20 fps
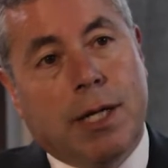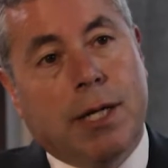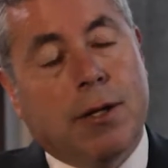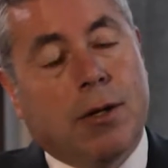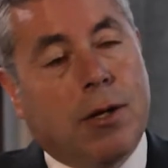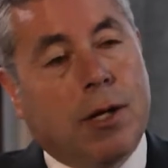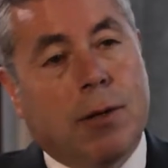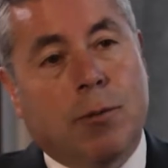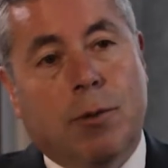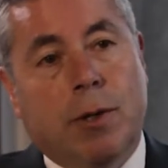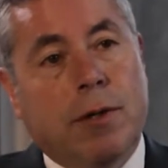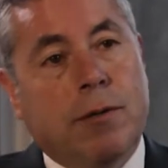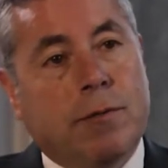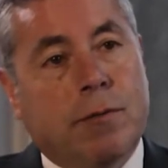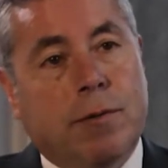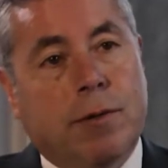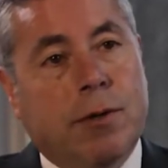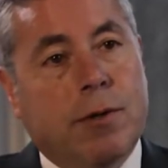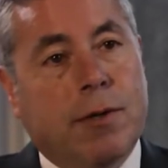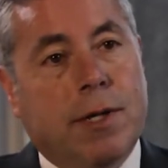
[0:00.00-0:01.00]
in a lot of
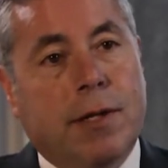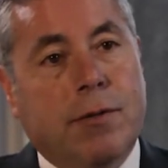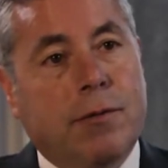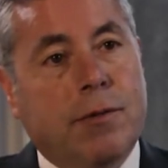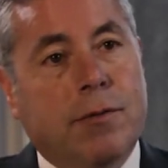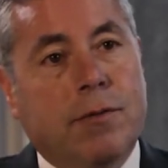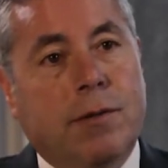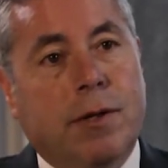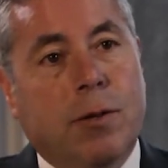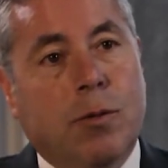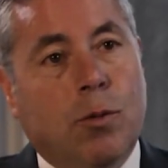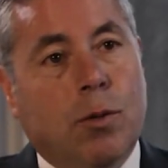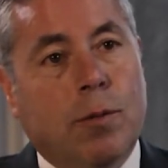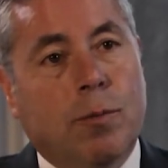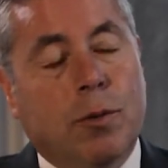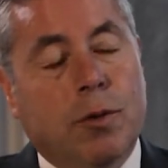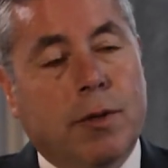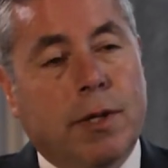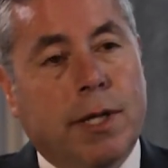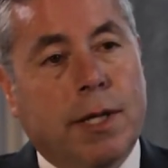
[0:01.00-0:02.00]
ways for her, that's just a
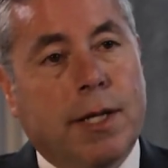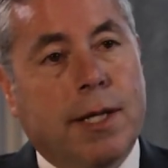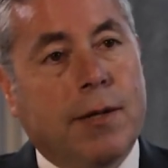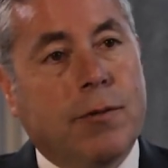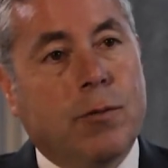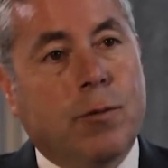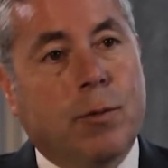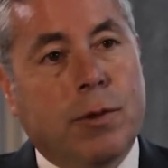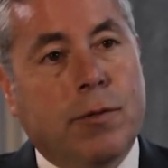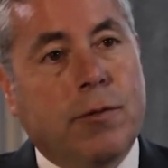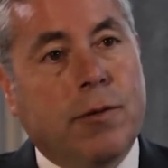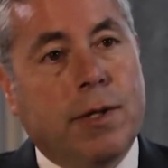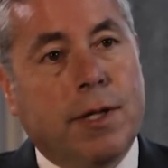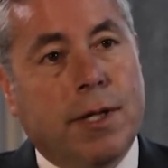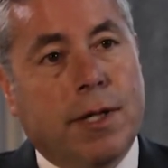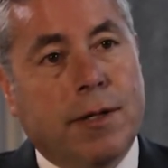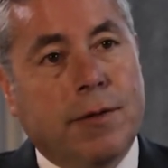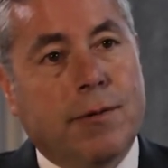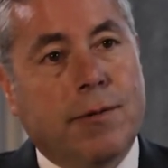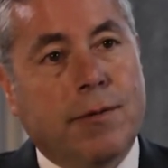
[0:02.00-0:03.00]
normal day. That's what she
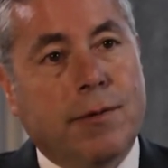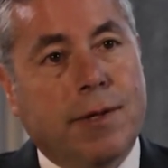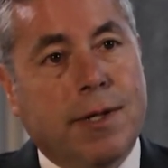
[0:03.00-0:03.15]
does.